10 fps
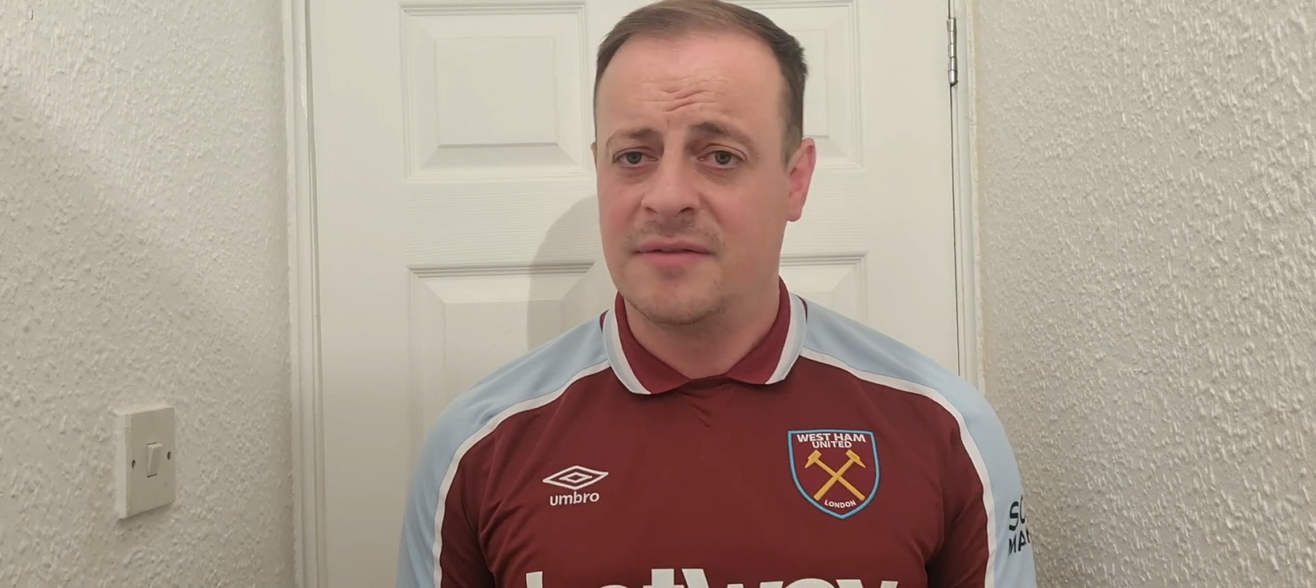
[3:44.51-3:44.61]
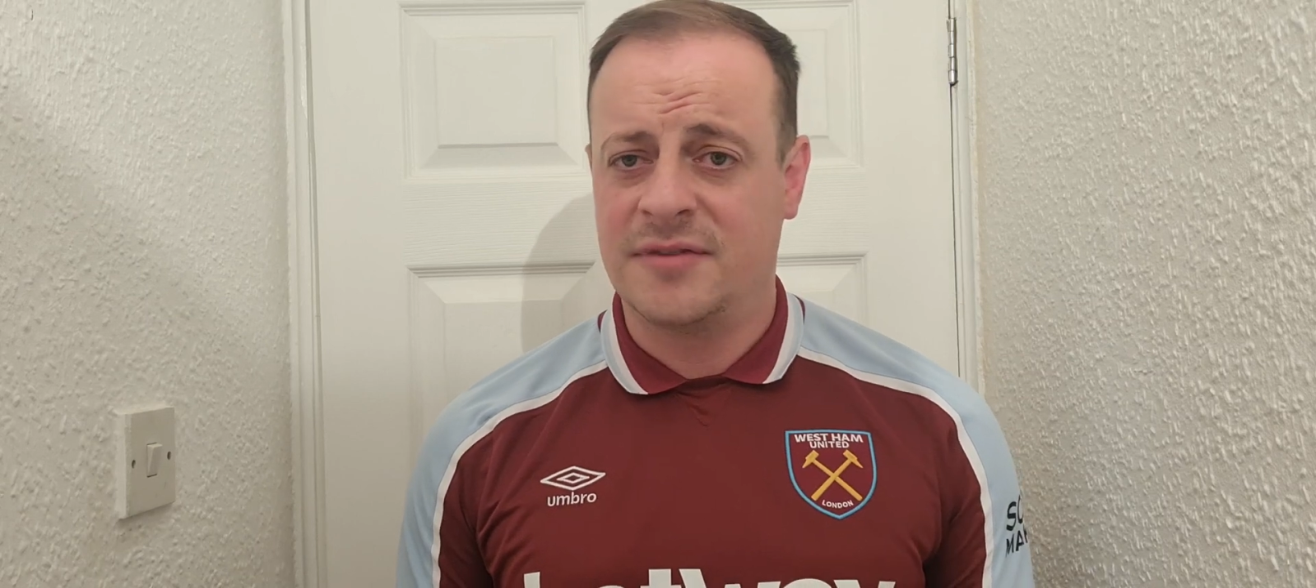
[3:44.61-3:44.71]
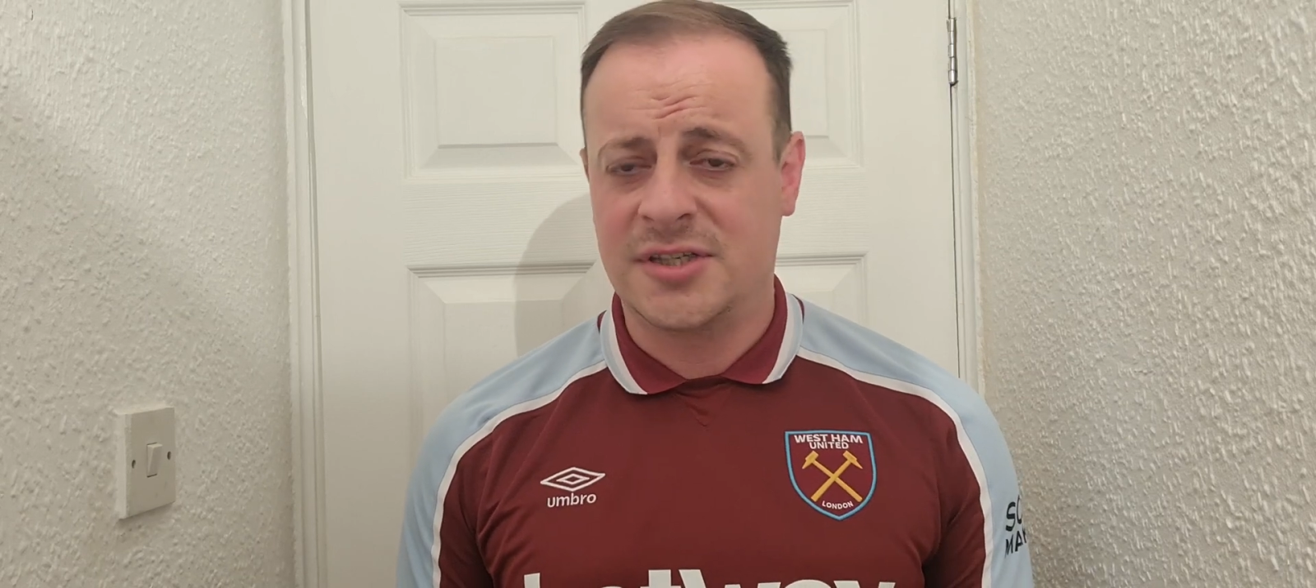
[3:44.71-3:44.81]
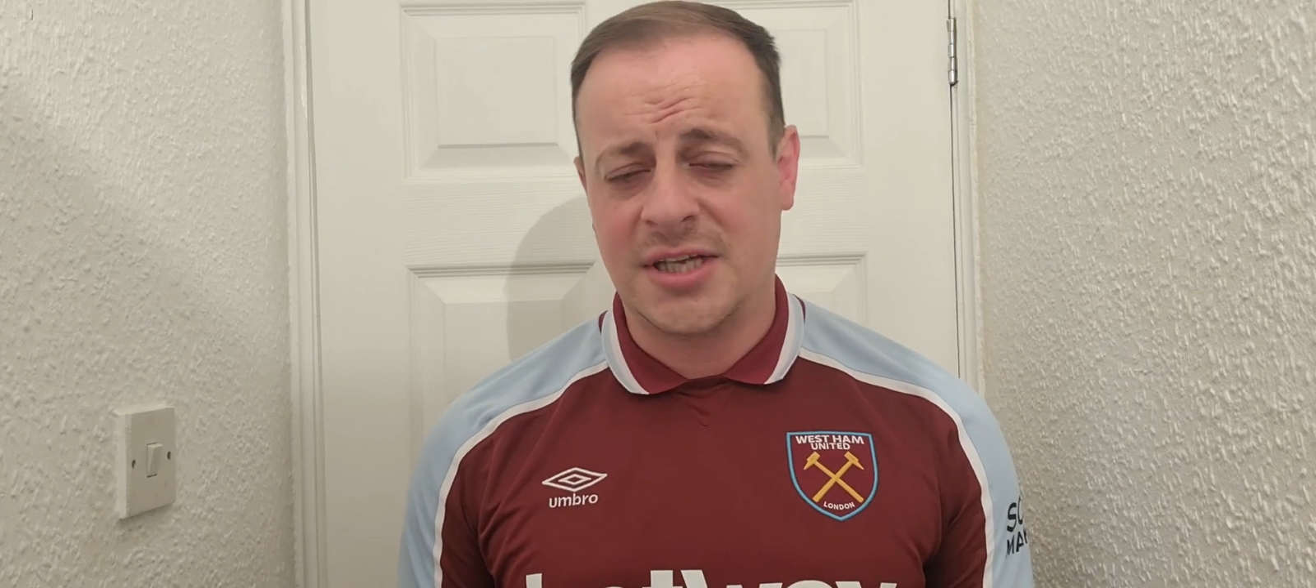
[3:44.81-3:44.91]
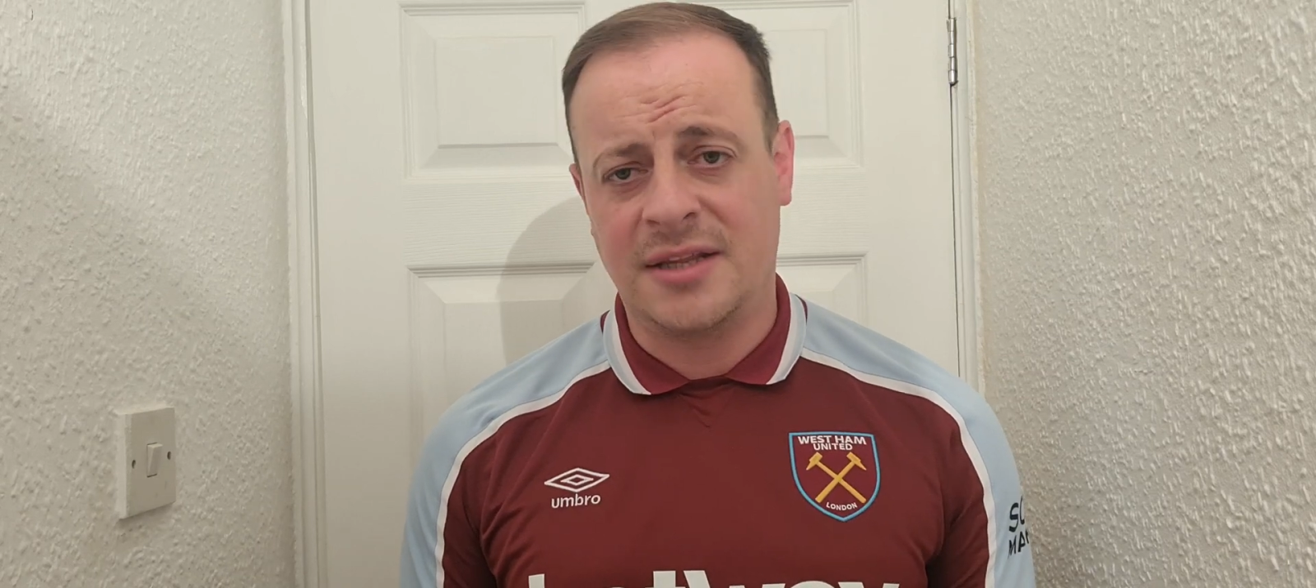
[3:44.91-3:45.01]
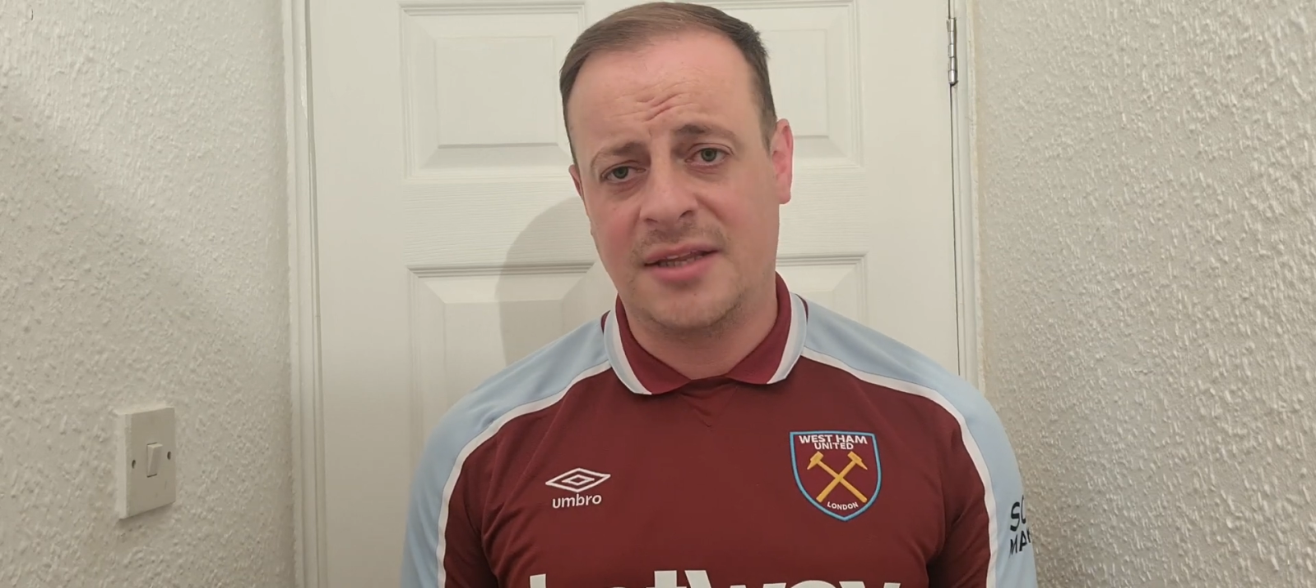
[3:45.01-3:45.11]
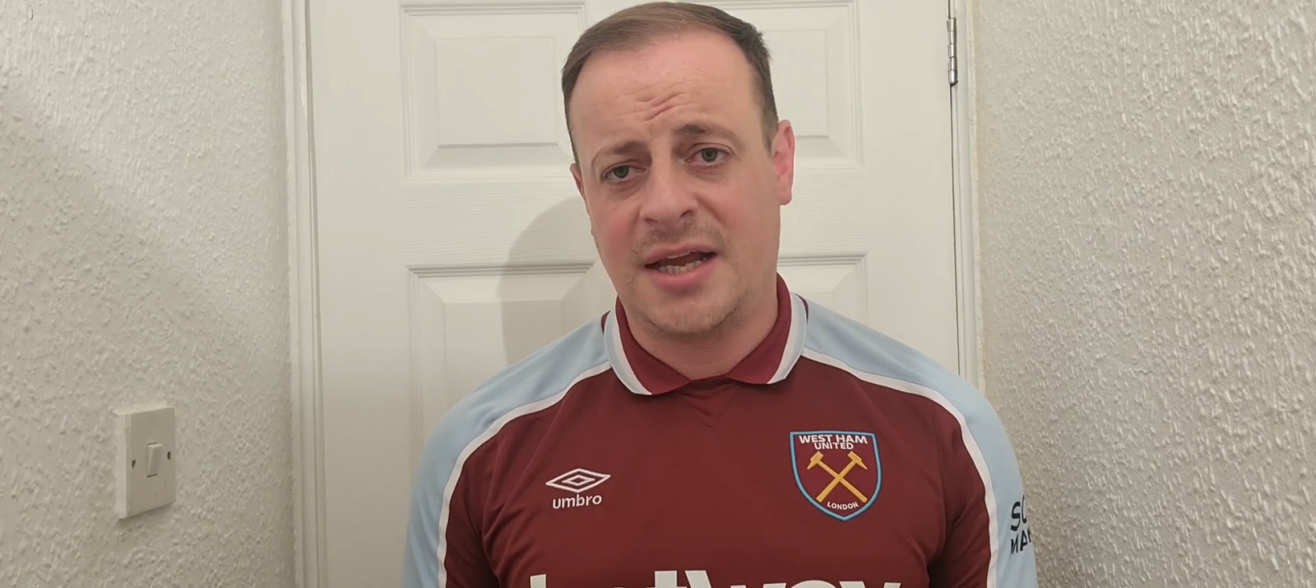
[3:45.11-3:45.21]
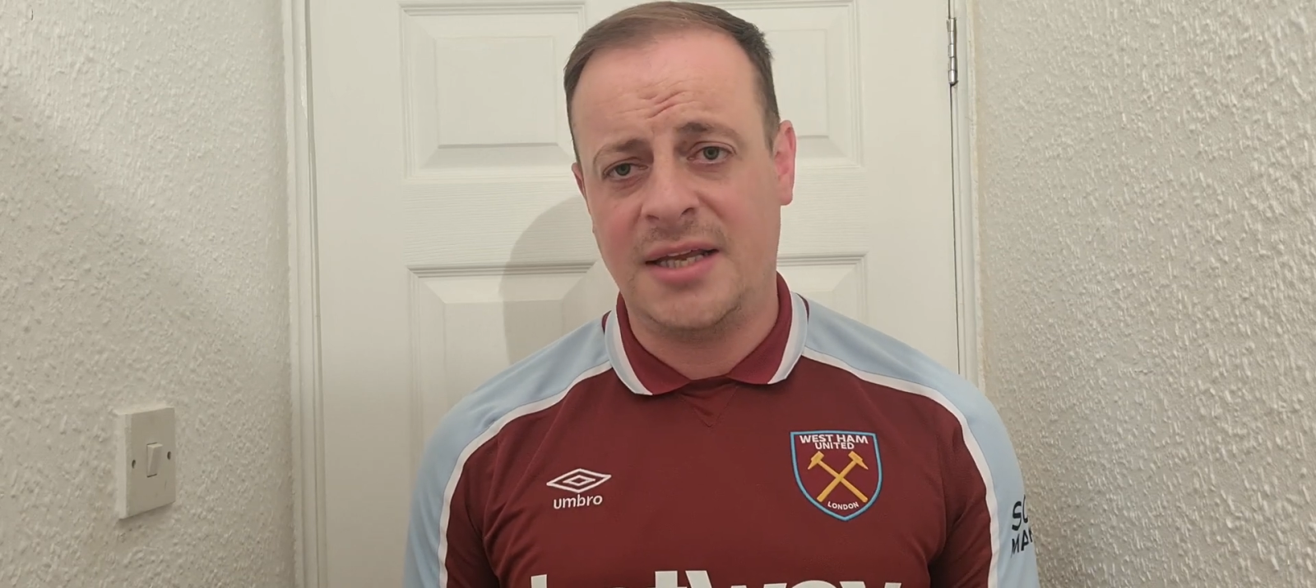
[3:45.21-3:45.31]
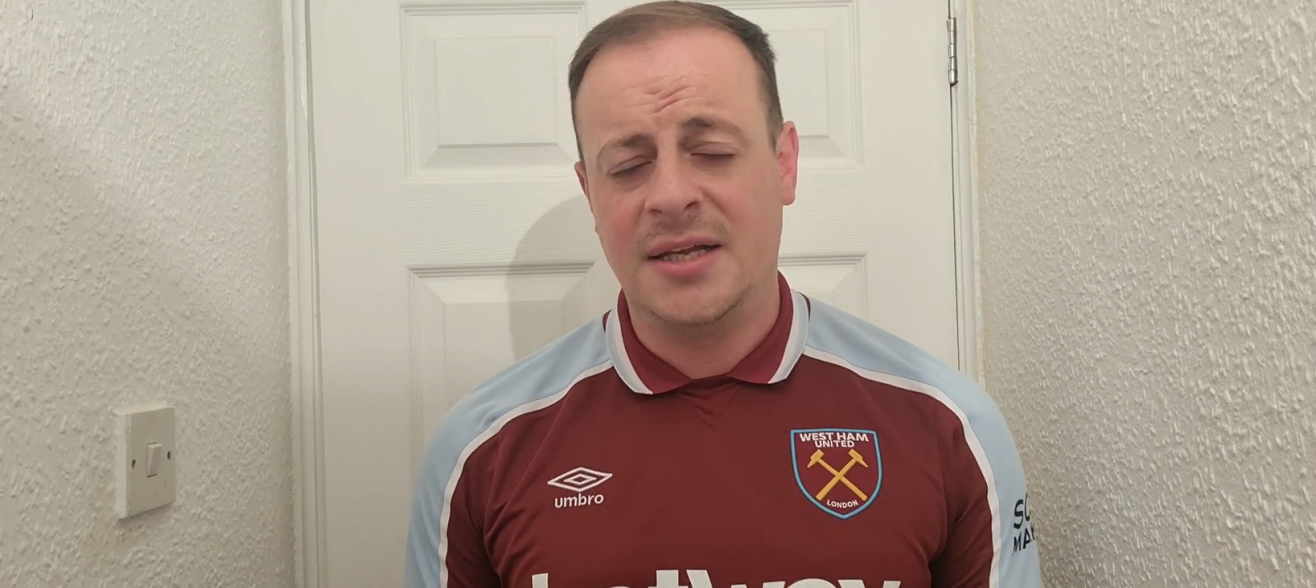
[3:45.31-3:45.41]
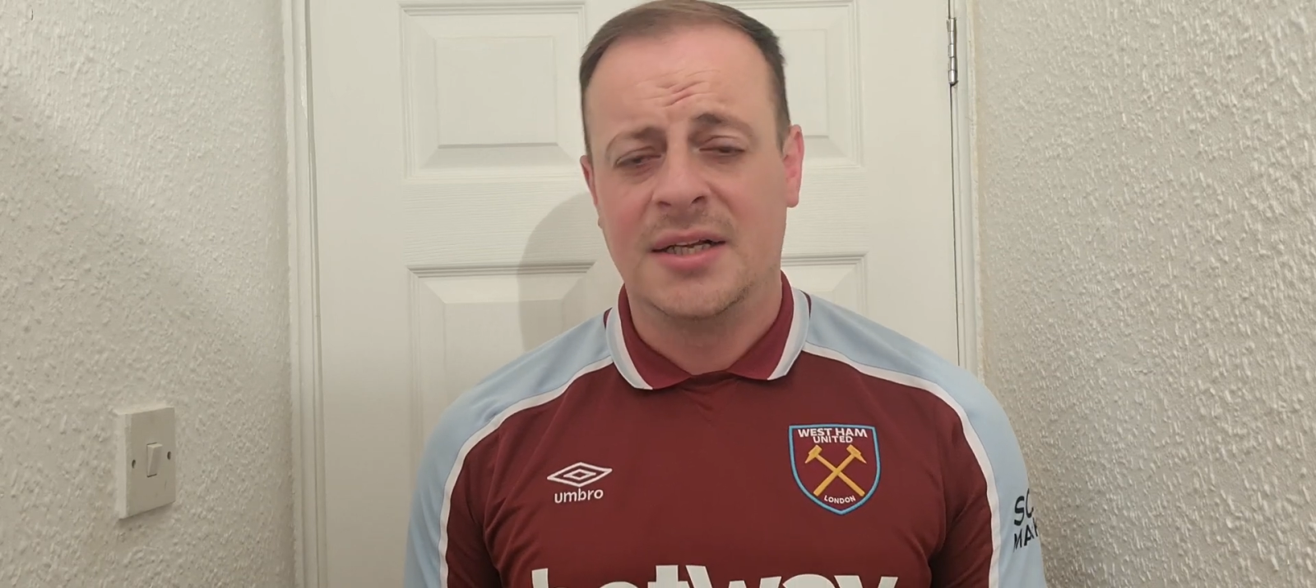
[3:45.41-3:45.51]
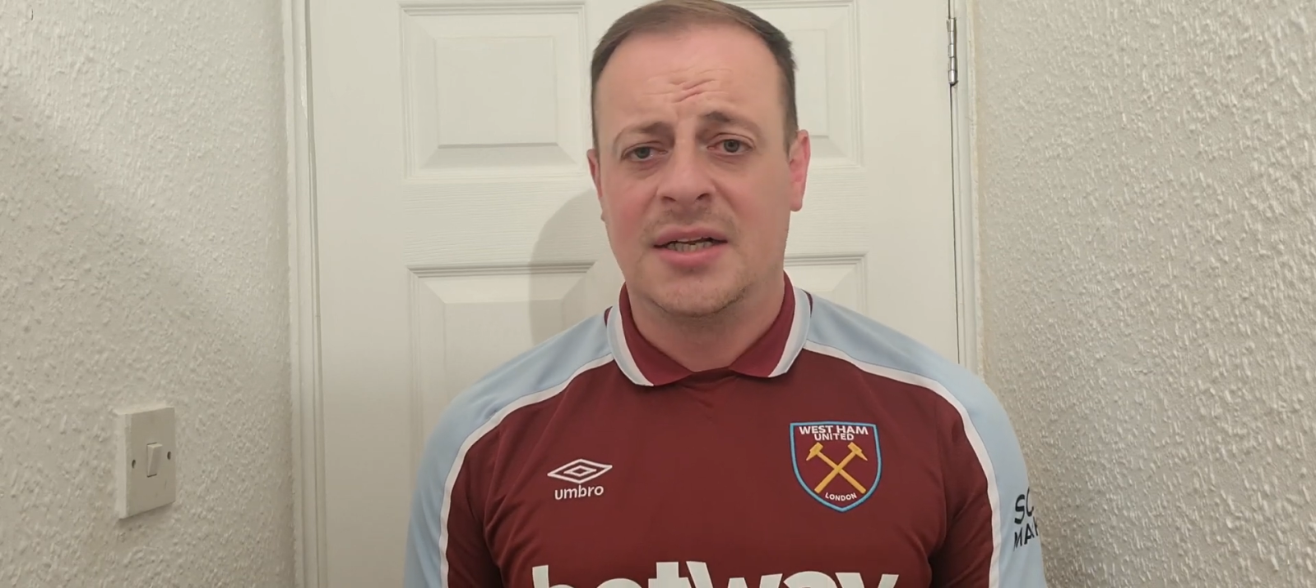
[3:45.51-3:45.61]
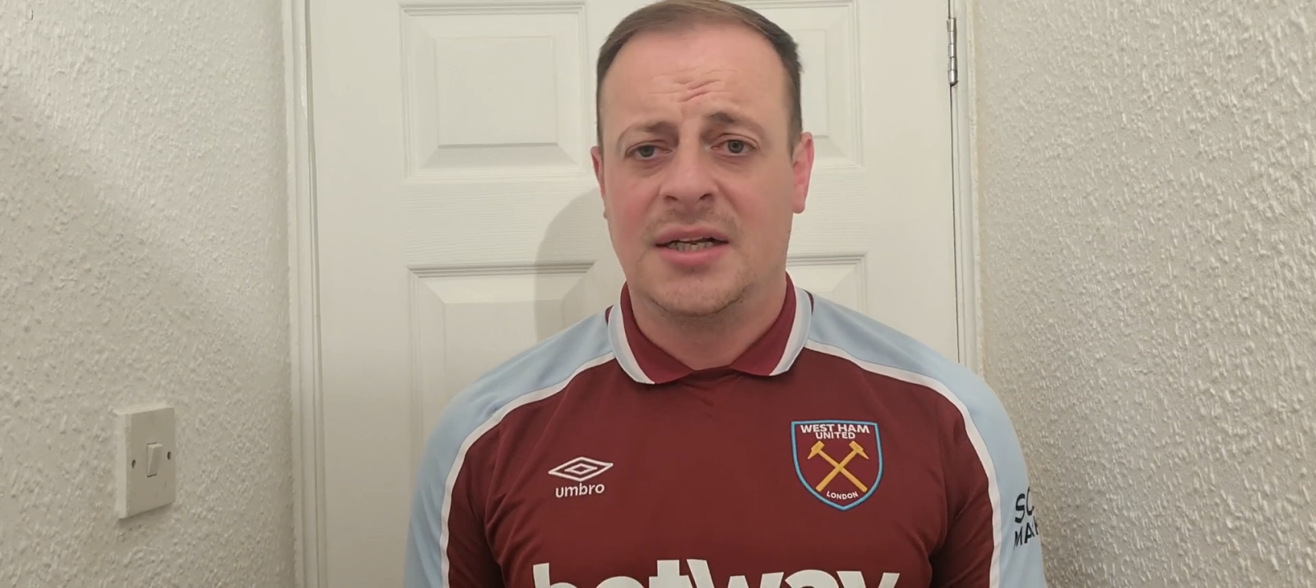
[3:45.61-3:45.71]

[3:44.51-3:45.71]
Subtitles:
for Sunday.